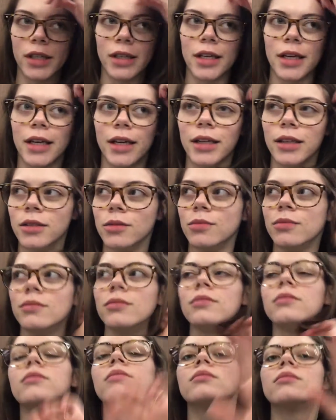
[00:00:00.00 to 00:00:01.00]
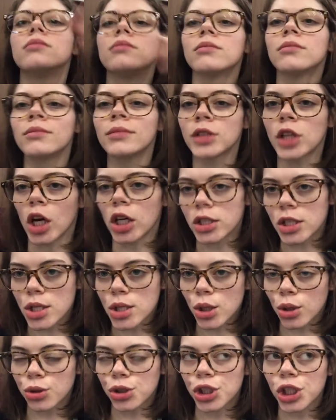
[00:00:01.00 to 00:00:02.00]
and then got to
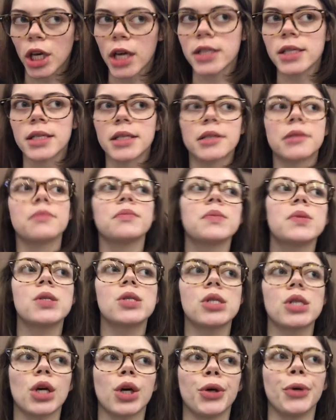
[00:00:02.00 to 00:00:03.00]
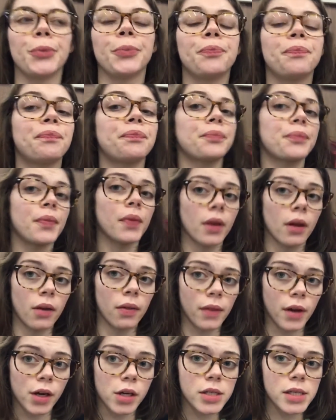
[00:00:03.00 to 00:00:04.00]
socializing. So,
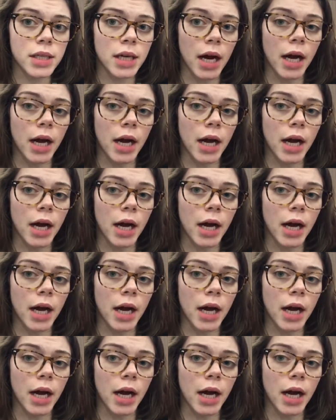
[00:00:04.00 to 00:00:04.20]
there's